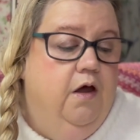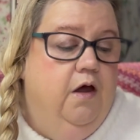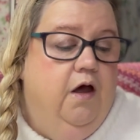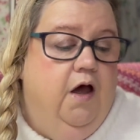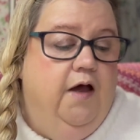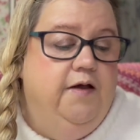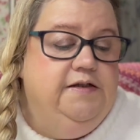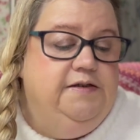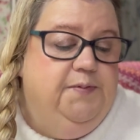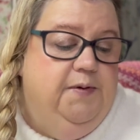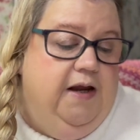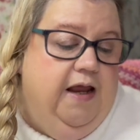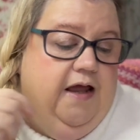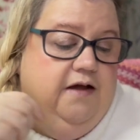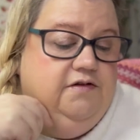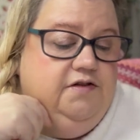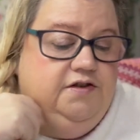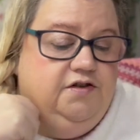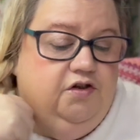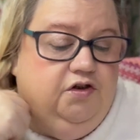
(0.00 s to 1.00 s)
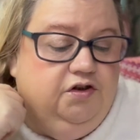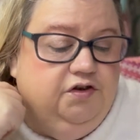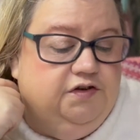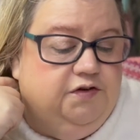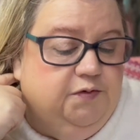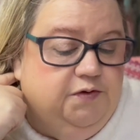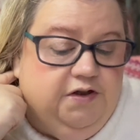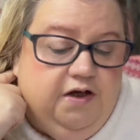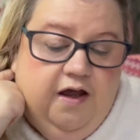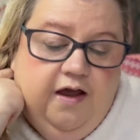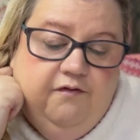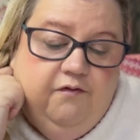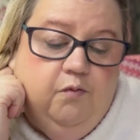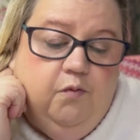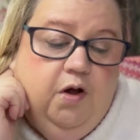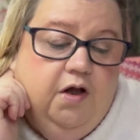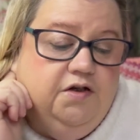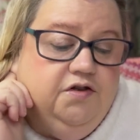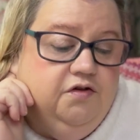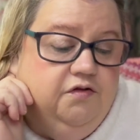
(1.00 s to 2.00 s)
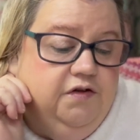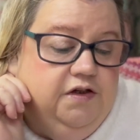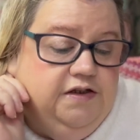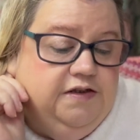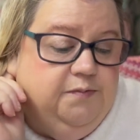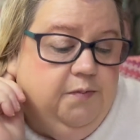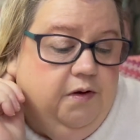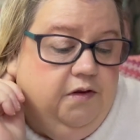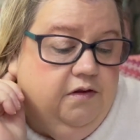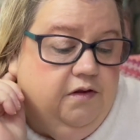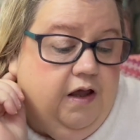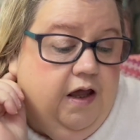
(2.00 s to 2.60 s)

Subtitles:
homespun house socks, which I haven't worked on this month